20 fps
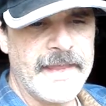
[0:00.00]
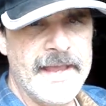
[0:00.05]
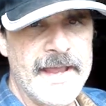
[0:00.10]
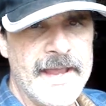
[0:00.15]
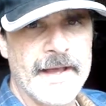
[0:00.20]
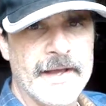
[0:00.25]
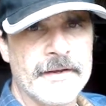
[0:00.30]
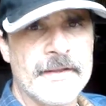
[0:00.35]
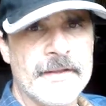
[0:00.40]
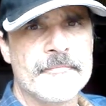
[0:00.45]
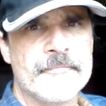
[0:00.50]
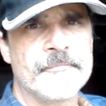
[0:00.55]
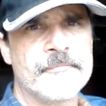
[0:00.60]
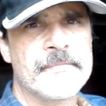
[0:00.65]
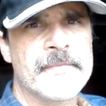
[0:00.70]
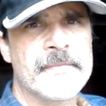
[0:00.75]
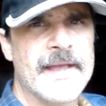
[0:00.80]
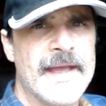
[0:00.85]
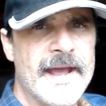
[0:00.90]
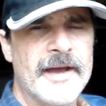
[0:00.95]
and
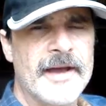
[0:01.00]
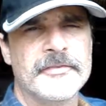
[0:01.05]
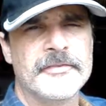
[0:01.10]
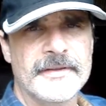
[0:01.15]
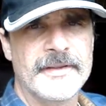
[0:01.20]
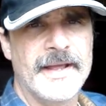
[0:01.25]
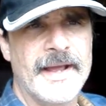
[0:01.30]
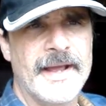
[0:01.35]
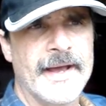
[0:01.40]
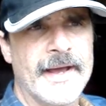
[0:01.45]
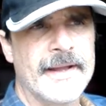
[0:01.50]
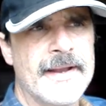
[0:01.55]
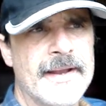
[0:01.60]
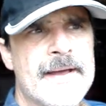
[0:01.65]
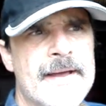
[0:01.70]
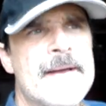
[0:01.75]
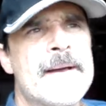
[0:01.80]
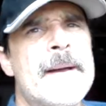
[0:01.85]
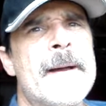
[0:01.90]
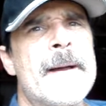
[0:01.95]
after that
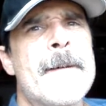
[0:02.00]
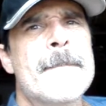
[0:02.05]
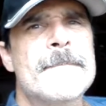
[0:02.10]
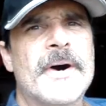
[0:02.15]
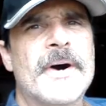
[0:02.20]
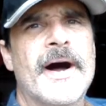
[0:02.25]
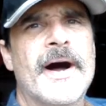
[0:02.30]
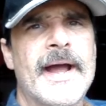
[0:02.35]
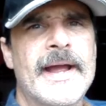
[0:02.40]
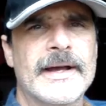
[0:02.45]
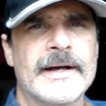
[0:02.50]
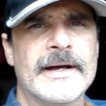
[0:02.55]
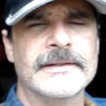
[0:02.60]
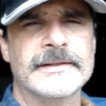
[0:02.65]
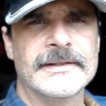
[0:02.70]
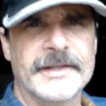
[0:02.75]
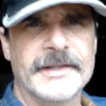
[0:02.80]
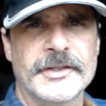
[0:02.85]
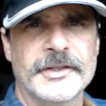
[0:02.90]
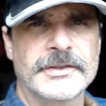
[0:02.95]
buy a
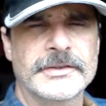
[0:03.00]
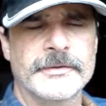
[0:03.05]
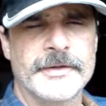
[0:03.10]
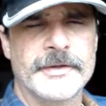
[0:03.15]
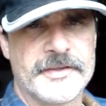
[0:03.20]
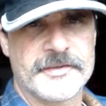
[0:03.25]
little,